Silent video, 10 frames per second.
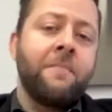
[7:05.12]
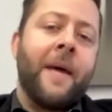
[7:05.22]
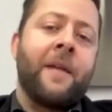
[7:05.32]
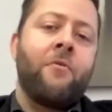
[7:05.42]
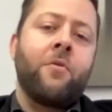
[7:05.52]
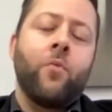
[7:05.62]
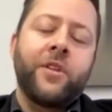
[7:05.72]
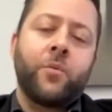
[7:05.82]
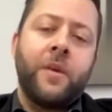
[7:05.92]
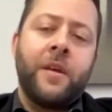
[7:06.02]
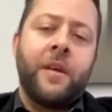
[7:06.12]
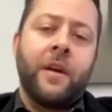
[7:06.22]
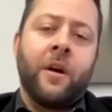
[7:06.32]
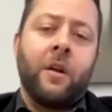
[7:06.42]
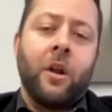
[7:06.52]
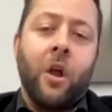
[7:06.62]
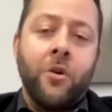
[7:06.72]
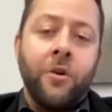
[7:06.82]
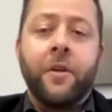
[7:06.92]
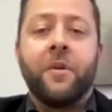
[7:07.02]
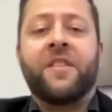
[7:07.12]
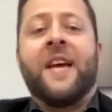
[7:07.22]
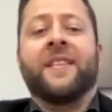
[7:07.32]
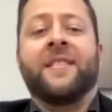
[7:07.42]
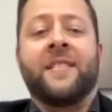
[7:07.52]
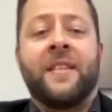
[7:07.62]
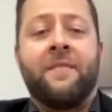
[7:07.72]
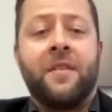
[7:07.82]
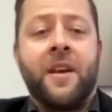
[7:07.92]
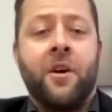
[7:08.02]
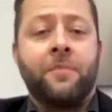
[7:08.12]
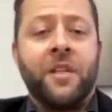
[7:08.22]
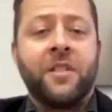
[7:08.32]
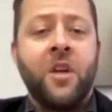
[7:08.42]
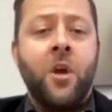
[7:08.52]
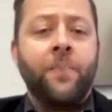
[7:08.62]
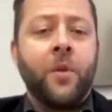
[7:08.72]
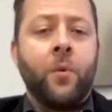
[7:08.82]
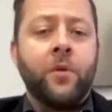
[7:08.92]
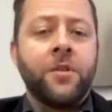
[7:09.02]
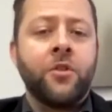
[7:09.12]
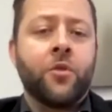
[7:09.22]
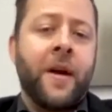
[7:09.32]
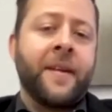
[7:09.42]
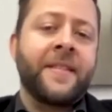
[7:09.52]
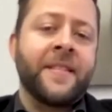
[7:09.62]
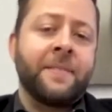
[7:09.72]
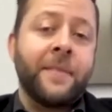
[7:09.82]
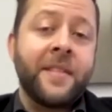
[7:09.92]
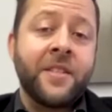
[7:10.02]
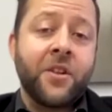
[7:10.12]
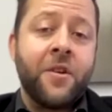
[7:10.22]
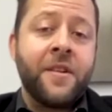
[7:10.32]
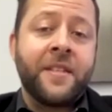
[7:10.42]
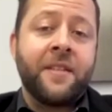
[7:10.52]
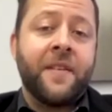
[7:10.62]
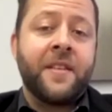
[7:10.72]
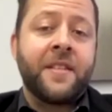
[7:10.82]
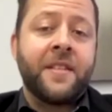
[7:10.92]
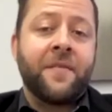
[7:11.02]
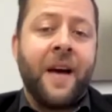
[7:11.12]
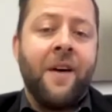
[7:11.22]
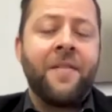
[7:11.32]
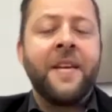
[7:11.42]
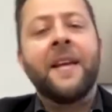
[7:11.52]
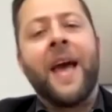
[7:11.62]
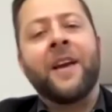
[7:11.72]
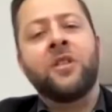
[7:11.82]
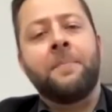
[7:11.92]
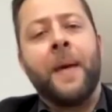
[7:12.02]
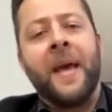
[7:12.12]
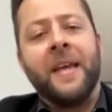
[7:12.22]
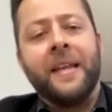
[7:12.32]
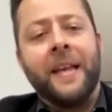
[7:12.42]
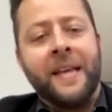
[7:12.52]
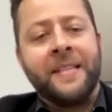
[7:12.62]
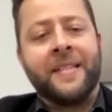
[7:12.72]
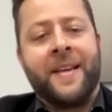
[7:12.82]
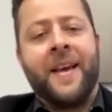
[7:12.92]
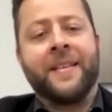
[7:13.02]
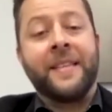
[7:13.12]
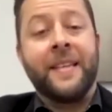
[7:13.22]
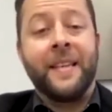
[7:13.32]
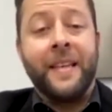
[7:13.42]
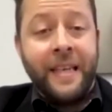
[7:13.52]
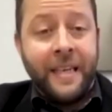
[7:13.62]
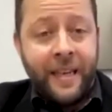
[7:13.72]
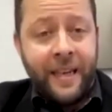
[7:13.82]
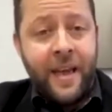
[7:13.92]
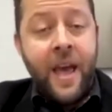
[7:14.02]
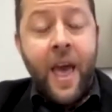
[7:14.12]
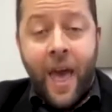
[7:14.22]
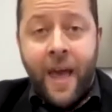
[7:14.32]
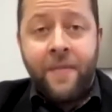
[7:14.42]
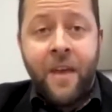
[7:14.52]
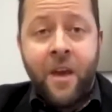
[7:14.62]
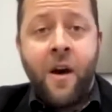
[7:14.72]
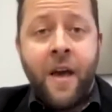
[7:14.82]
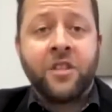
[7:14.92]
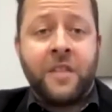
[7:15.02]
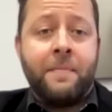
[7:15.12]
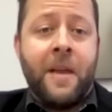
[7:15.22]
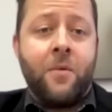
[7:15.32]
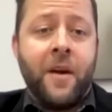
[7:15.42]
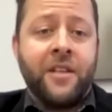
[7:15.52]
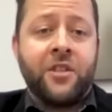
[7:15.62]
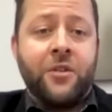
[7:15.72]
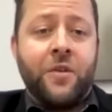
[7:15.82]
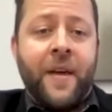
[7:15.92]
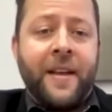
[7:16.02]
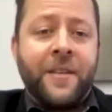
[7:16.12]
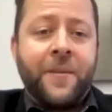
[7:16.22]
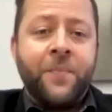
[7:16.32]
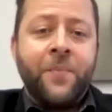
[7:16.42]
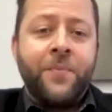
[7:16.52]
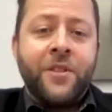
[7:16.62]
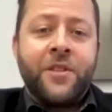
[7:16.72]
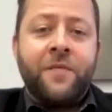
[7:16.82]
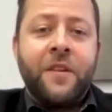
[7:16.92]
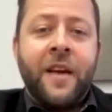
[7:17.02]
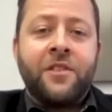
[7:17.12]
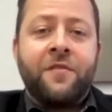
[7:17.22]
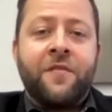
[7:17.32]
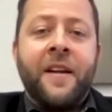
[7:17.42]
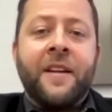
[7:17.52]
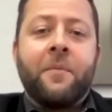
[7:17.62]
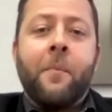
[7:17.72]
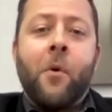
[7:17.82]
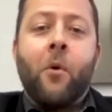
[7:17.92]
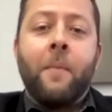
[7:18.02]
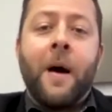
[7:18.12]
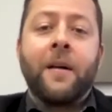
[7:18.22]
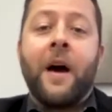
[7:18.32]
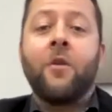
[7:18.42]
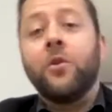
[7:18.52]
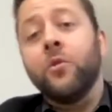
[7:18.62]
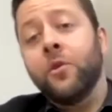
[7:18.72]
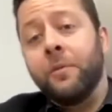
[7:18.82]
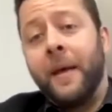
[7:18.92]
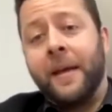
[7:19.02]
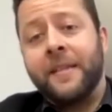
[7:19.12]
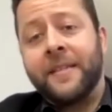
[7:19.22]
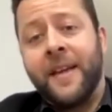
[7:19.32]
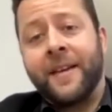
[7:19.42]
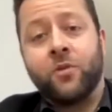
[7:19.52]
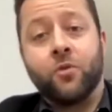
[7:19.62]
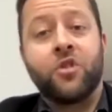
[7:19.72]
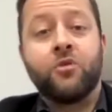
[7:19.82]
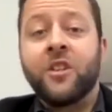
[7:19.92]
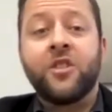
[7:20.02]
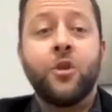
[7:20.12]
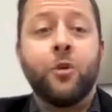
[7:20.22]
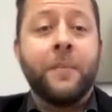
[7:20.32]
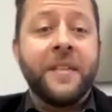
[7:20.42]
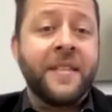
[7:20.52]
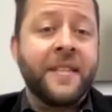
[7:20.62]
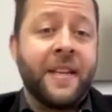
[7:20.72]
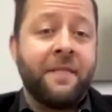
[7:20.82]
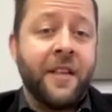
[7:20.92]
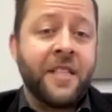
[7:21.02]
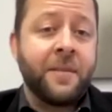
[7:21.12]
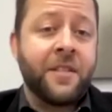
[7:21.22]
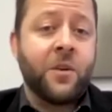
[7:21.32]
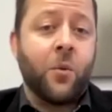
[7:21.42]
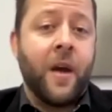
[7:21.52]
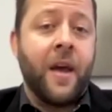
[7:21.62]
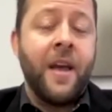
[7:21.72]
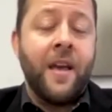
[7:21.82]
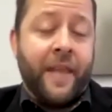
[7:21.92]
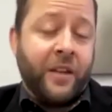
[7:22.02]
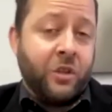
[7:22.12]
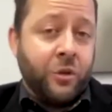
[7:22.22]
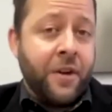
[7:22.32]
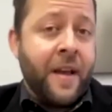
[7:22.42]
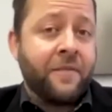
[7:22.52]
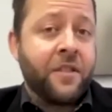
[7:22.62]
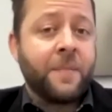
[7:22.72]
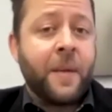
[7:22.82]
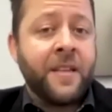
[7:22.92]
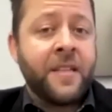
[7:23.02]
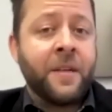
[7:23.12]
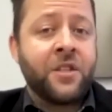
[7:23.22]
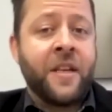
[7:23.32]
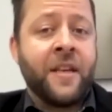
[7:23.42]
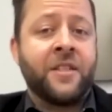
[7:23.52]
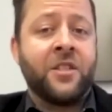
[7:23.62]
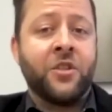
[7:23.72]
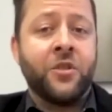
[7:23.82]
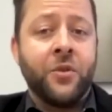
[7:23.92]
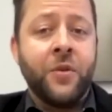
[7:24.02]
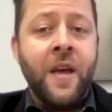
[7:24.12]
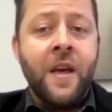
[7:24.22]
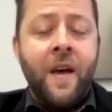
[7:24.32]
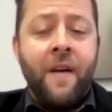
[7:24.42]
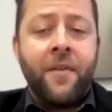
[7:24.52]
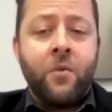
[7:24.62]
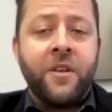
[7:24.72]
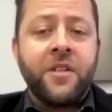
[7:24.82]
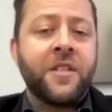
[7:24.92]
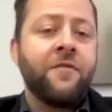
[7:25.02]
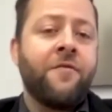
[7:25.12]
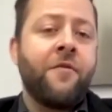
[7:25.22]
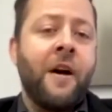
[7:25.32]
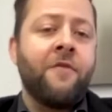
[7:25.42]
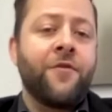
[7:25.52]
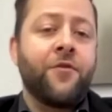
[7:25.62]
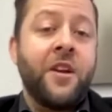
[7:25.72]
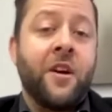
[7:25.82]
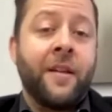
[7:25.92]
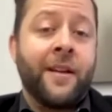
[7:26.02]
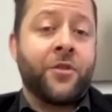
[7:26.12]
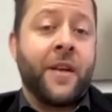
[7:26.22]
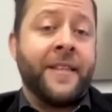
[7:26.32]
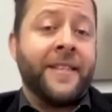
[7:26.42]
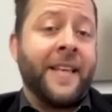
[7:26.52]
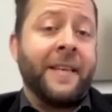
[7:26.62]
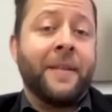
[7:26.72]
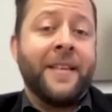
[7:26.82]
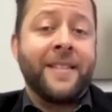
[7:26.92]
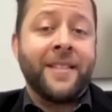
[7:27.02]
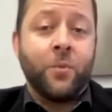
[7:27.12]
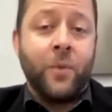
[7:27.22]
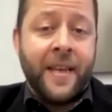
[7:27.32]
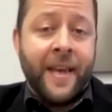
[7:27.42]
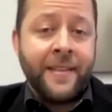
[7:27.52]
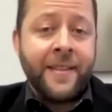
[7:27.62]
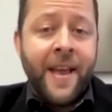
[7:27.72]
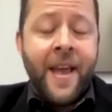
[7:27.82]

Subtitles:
of the manner in which we are loaded with taxes and everyday objects, we also try and assist business owners, investors of how they can actually pay less tax legally. And there are actually many ways to do that. So if you'd like to find out more about how you could pay less tax or structure your business and investments in a way that you don't have to spend as much tax as you do, then register for our free online training taking place this weekend.